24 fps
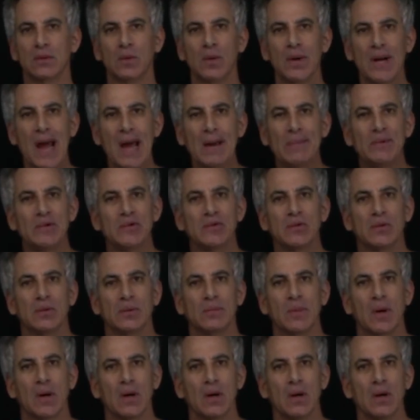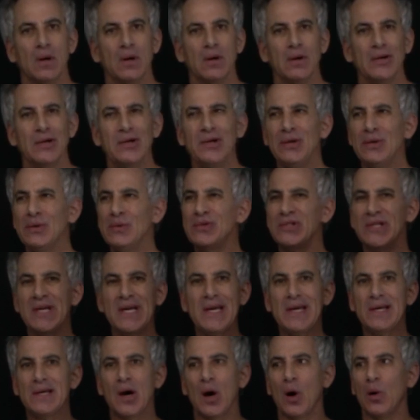What happened to him? Huge
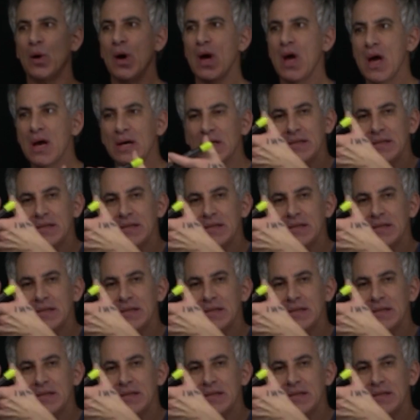ego.